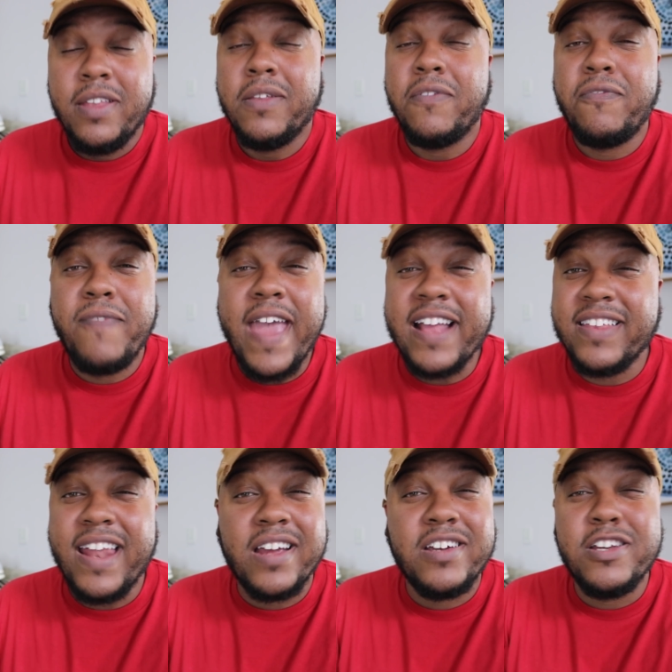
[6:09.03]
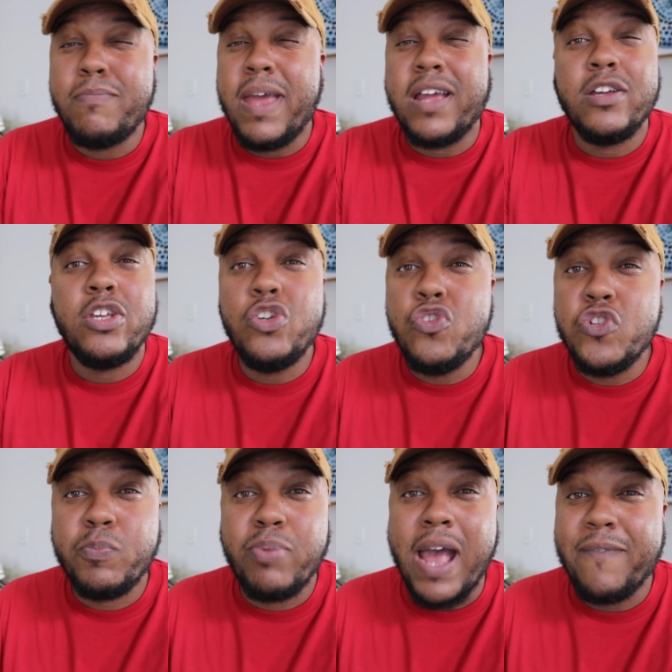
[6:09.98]
the fact that I could make a
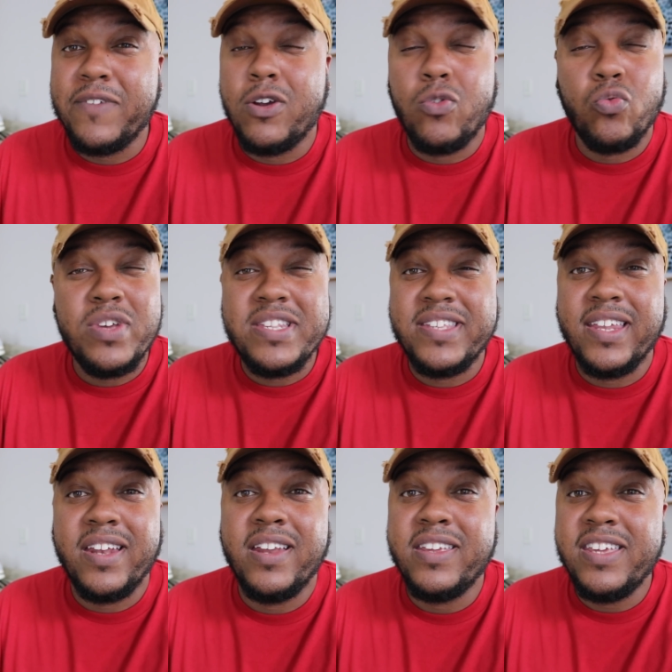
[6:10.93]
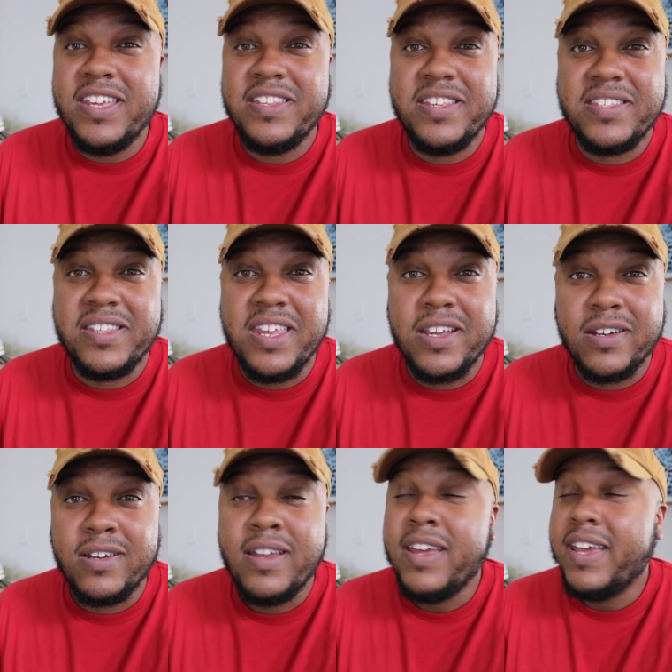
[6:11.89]
huge profit on reselling a Yeezy sneaker